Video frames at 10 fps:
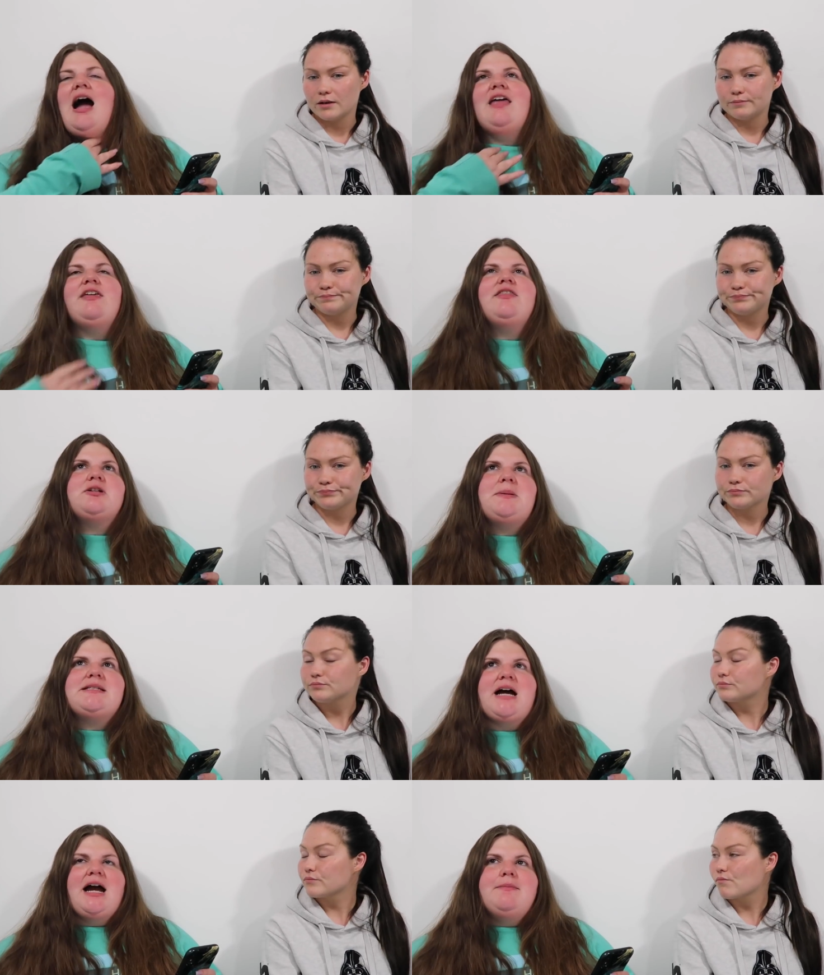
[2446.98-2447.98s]
Speaker 1: I think there's
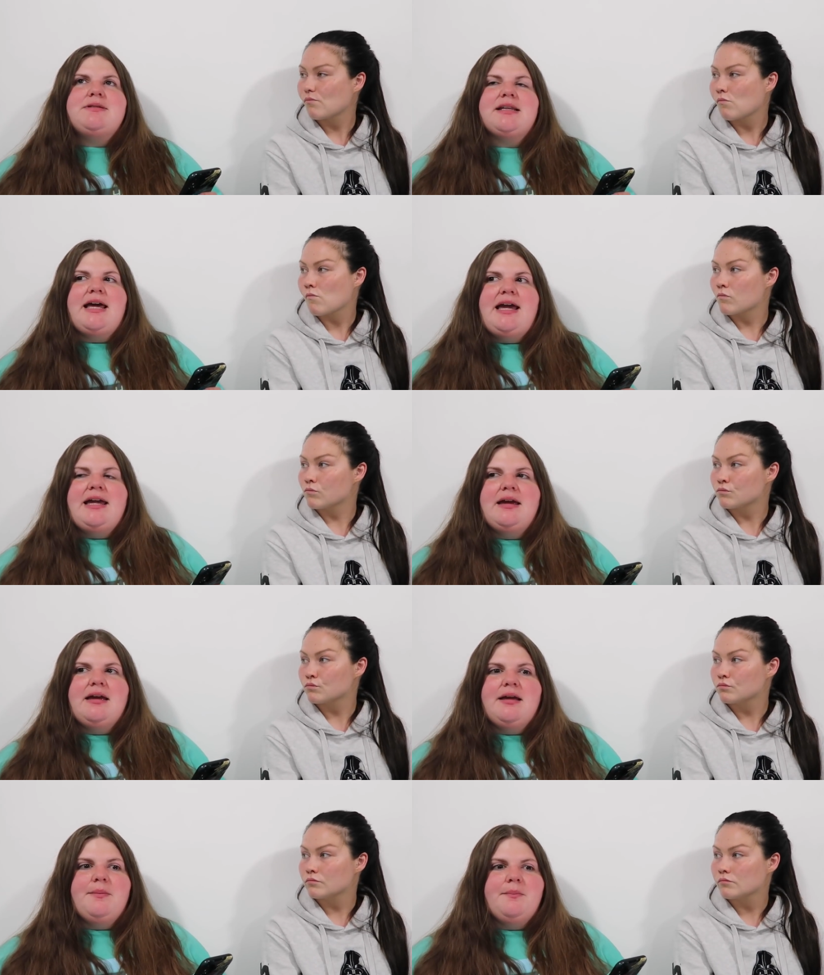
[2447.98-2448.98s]
been times, like,
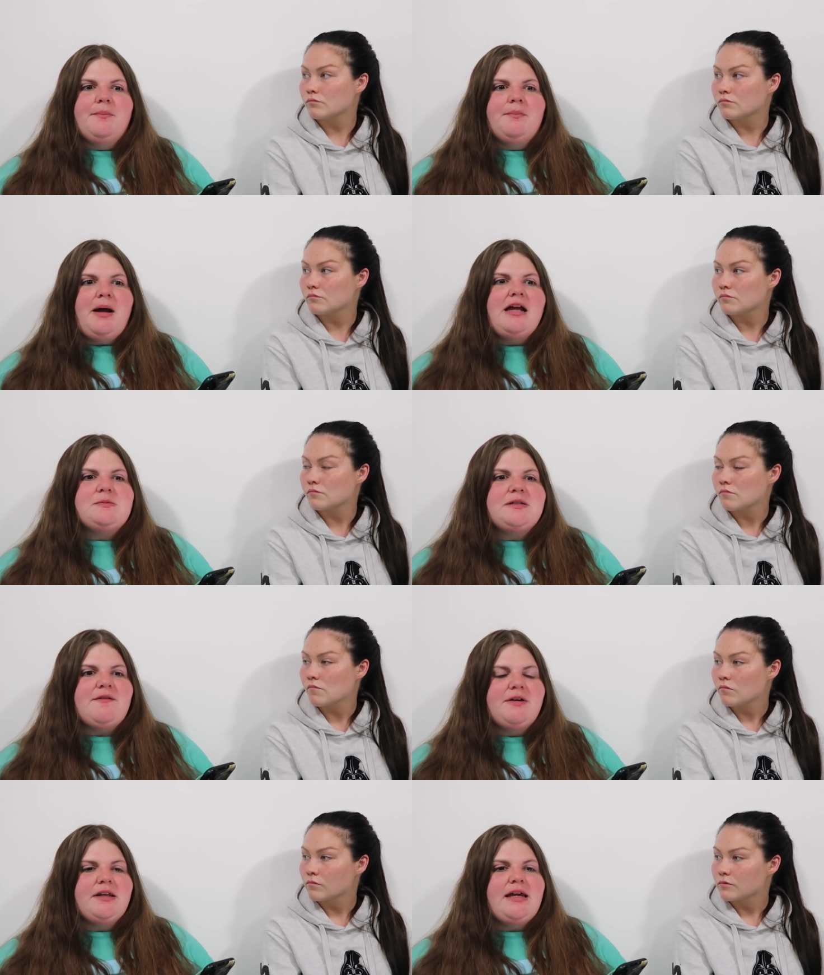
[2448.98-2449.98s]
my husband
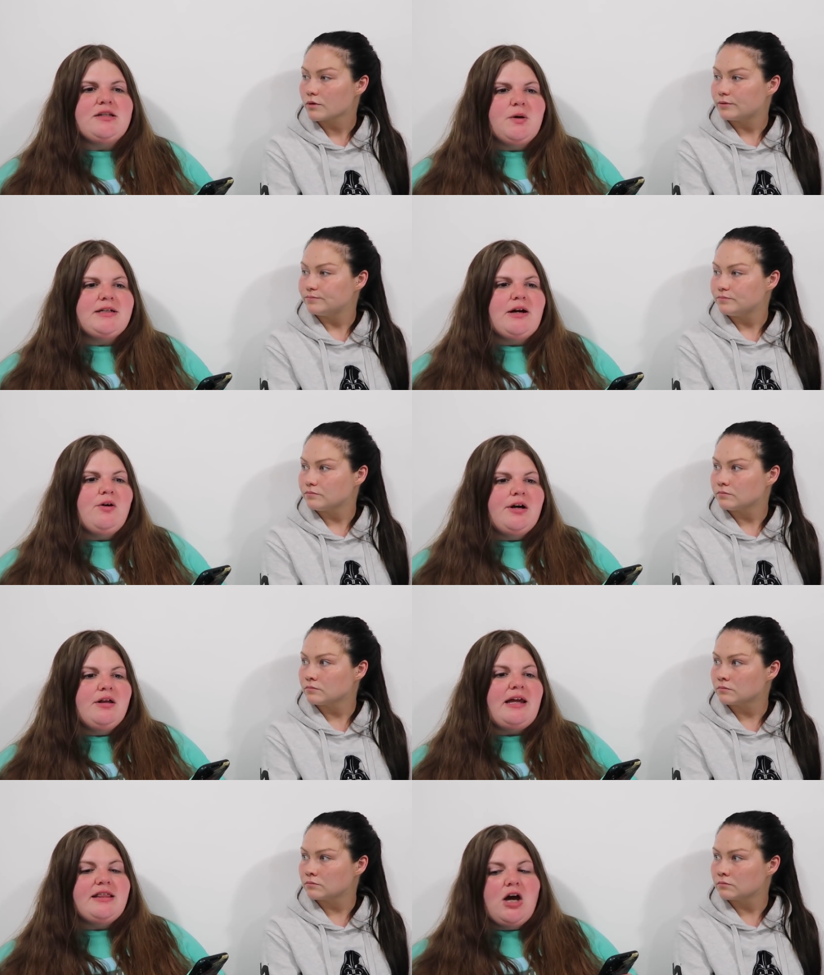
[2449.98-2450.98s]
definitely has worked out
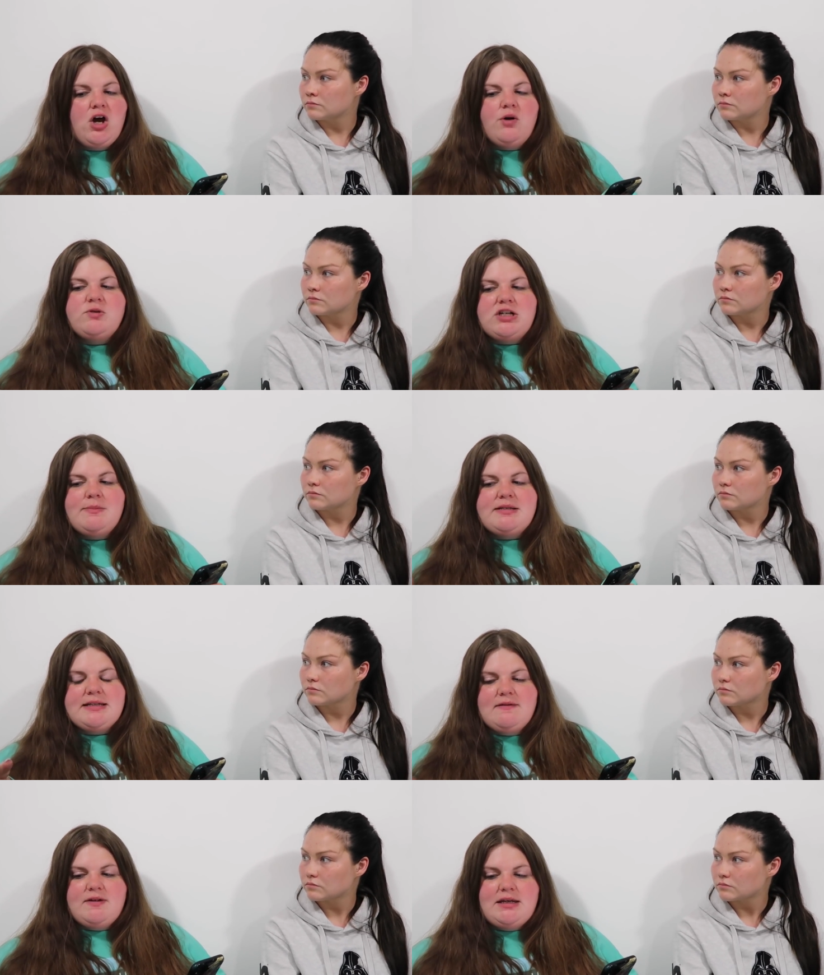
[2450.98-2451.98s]
on, like, the home gym
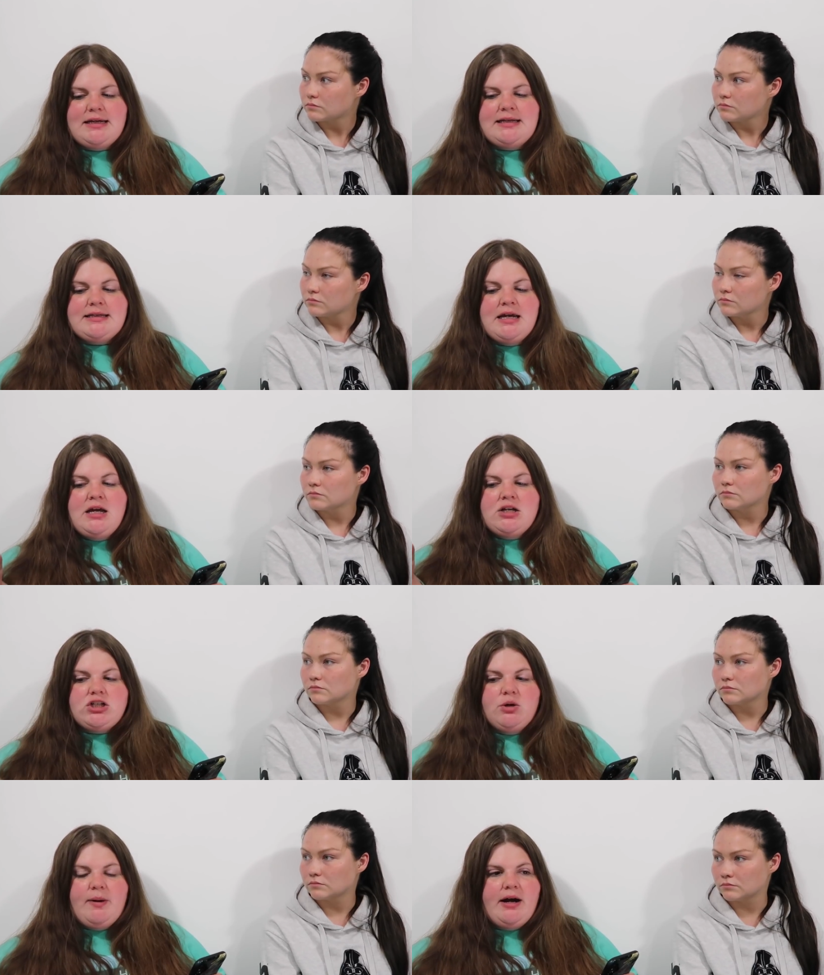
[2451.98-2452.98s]
is convenient
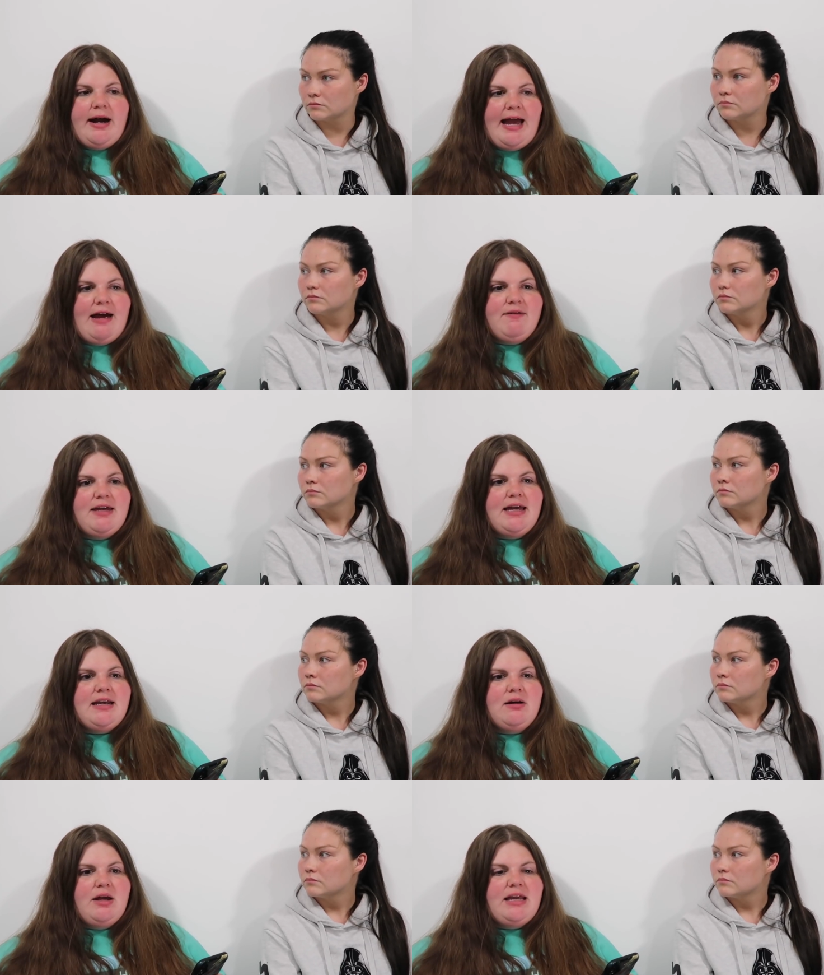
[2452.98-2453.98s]
to where having it,